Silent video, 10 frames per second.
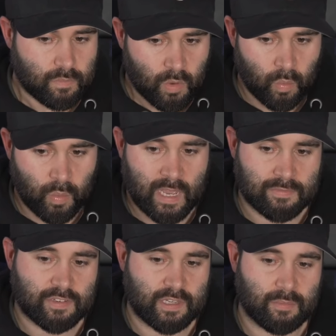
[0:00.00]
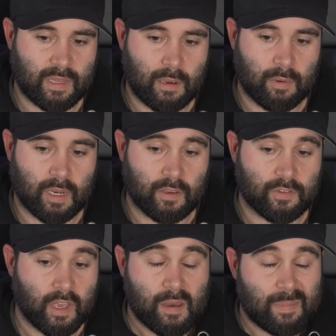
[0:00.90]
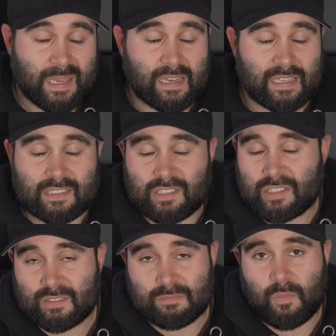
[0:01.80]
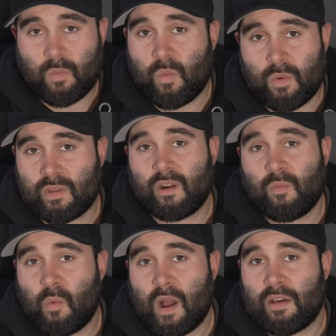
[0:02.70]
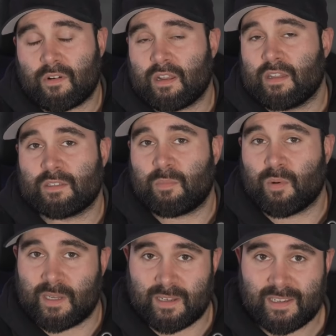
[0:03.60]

We'll have to see where that one goes. But yeah, it's just, you know, whatever at this point.